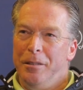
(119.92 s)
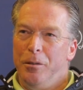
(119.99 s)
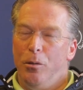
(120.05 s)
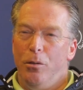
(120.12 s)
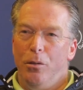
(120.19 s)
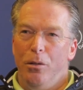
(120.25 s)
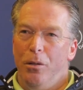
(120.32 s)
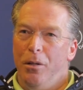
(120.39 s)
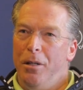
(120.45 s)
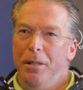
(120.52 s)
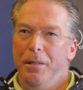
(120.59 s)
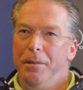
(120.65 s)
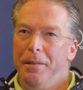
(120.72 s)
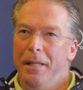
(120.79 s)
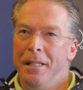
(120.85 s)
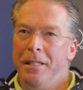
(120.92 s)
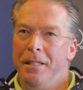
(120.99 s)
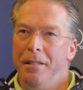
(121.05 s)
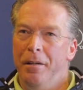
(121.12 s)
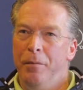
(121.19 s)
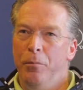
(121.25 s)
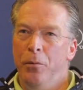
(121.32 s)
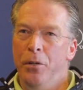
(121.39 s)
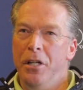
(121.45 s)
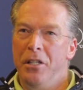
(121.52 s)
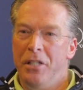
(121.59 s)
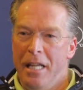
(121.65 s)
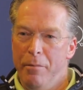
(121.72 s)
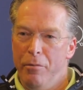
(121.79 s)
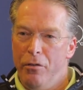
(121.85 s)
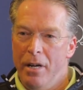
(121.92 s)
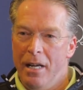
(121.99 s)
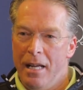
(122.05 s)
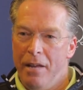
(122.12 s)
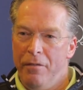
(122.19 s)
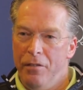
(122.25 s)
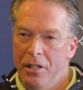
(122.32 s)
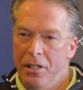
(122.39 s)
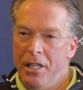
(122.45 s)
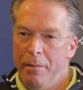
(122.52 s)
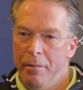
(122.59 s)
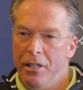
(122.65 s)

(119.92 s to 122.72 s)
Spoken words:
Oh, it's when you see him in real life and you see him